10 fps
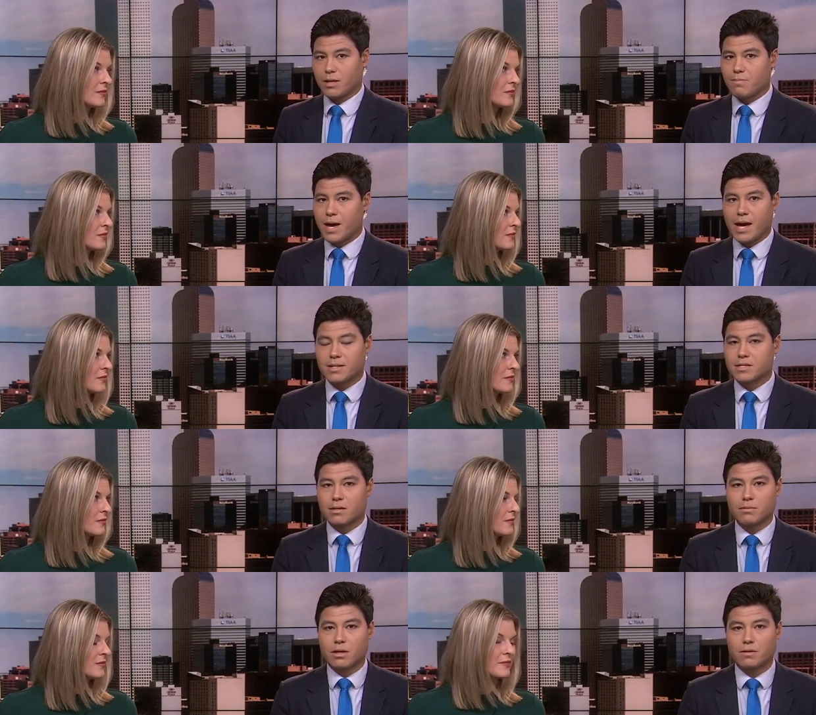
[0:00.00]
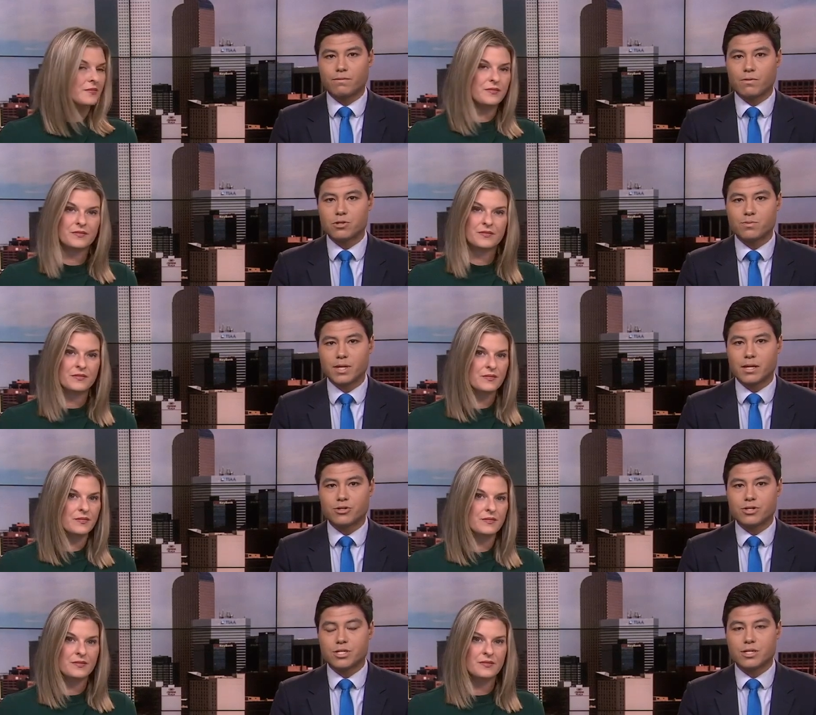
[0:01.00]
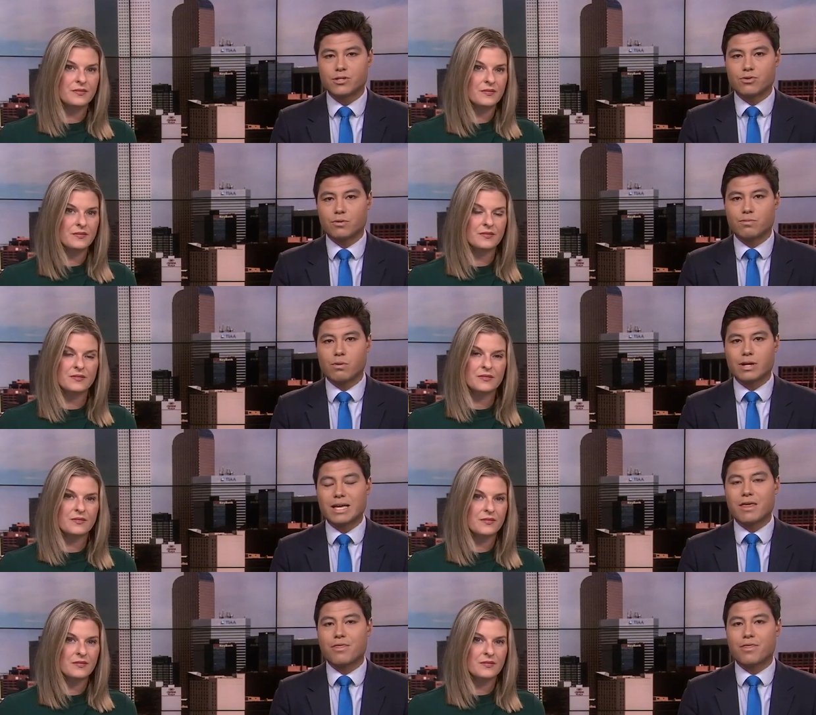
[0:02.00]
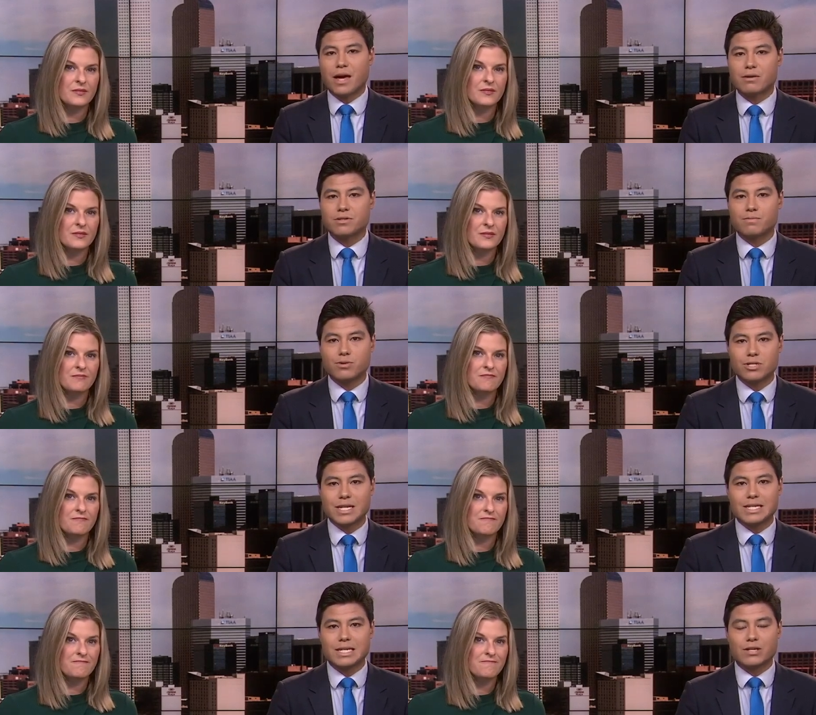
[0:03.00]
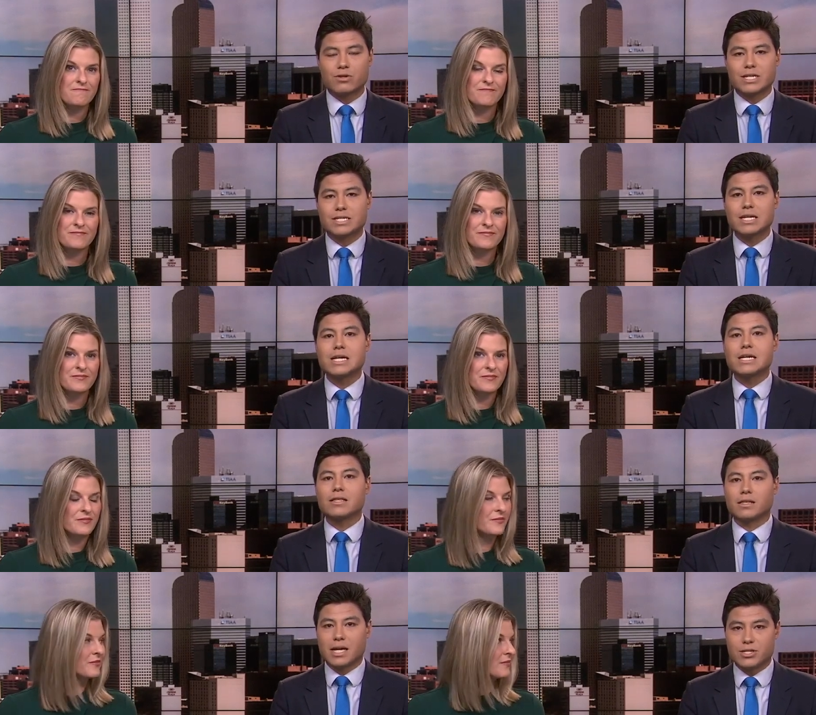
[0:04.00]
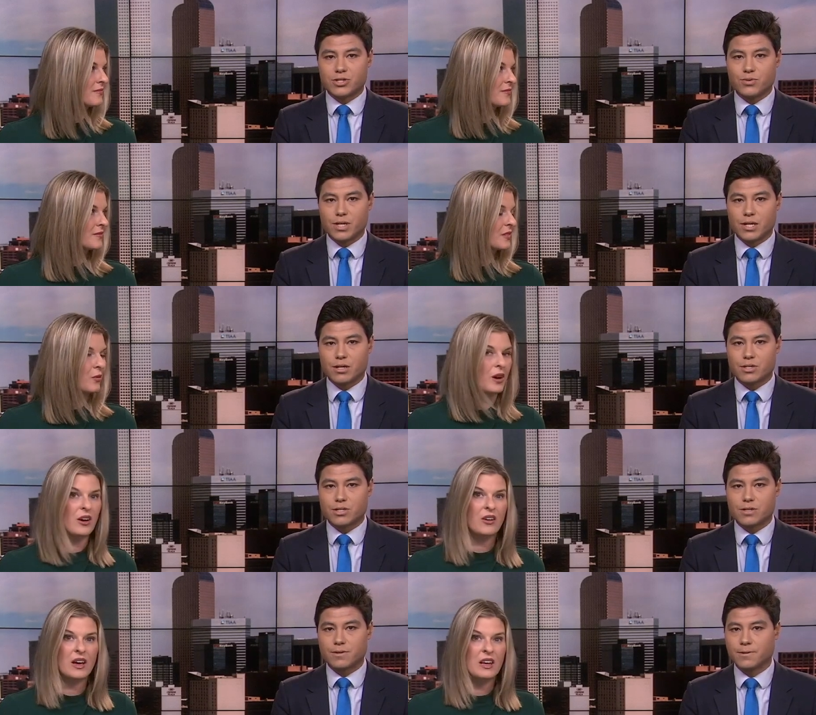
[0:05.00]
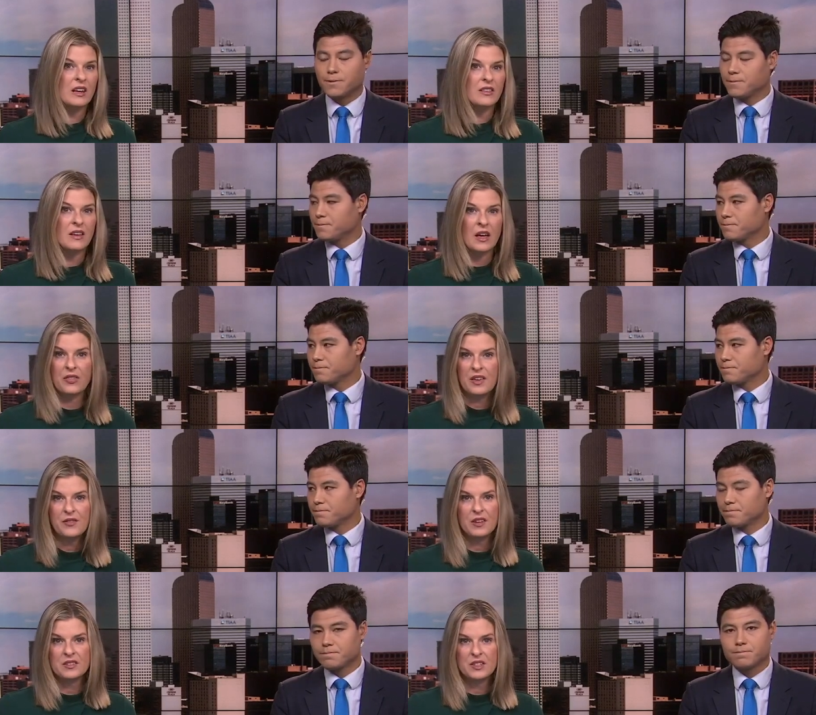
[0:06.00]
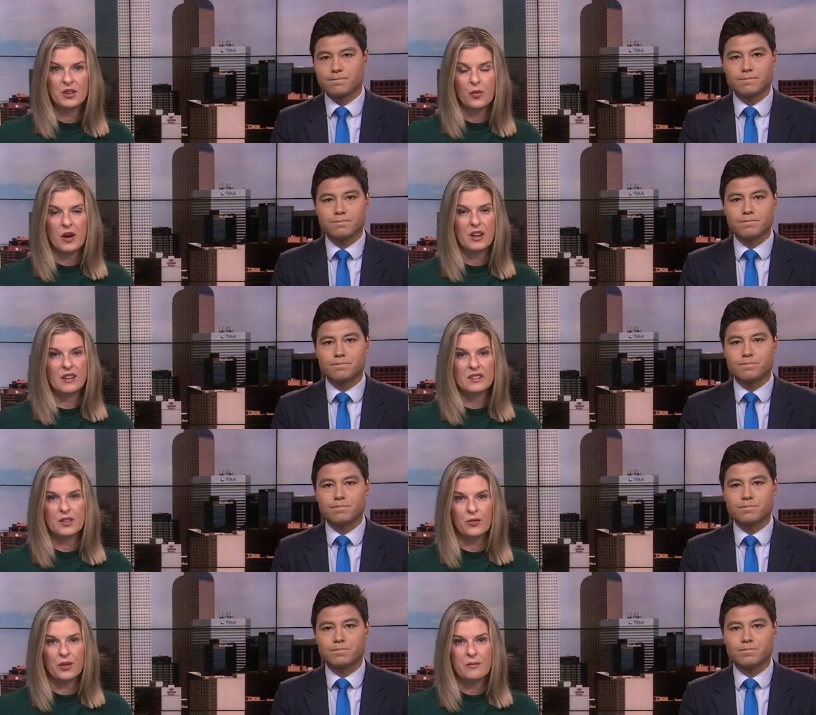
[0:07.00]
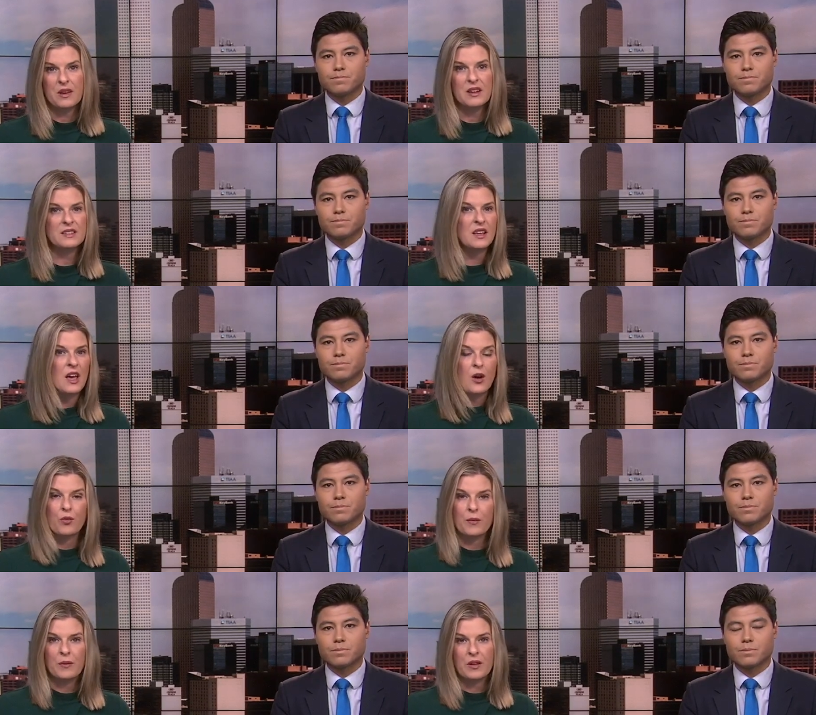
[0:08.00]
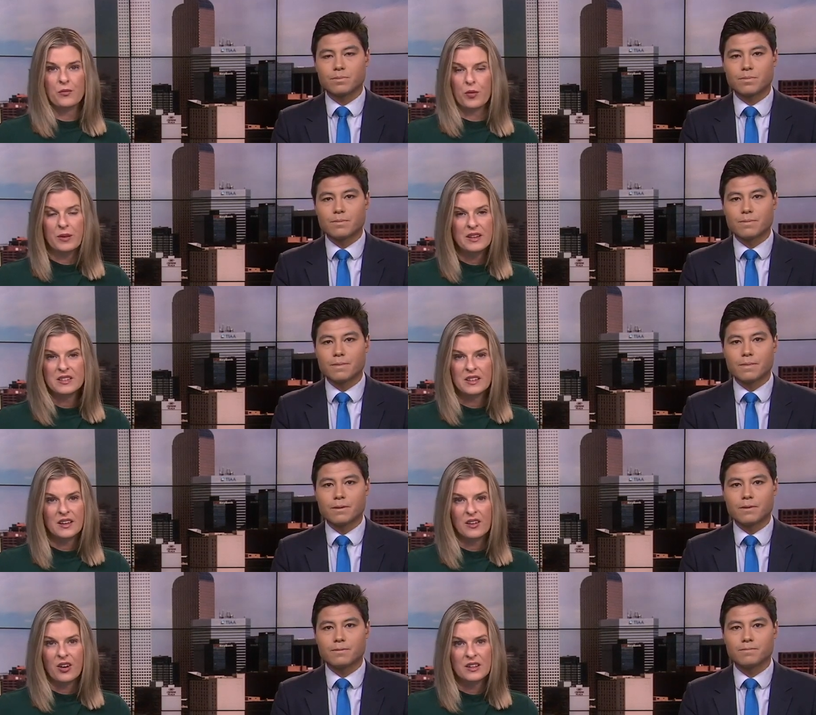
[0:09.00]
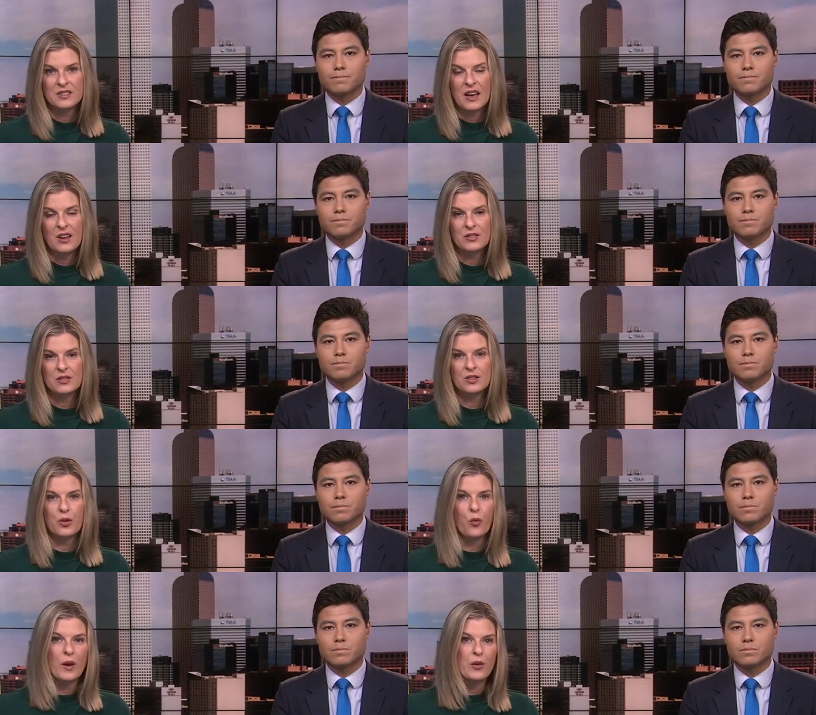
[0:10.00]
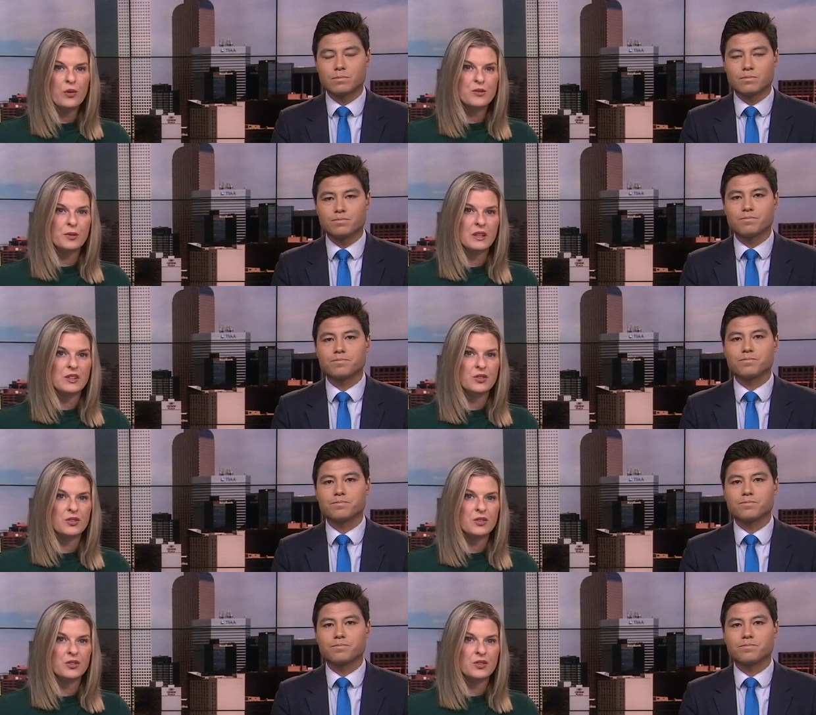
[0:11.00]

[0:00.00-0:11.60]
Speaker 1: bad. Some law enforcement agencies are reporting a thousand percent increase in the last two years. Wow,
Speaker 2: and, a thief can steal one in less than three minutes. Re replacing it can cost thousands. So Wheat Ridge police are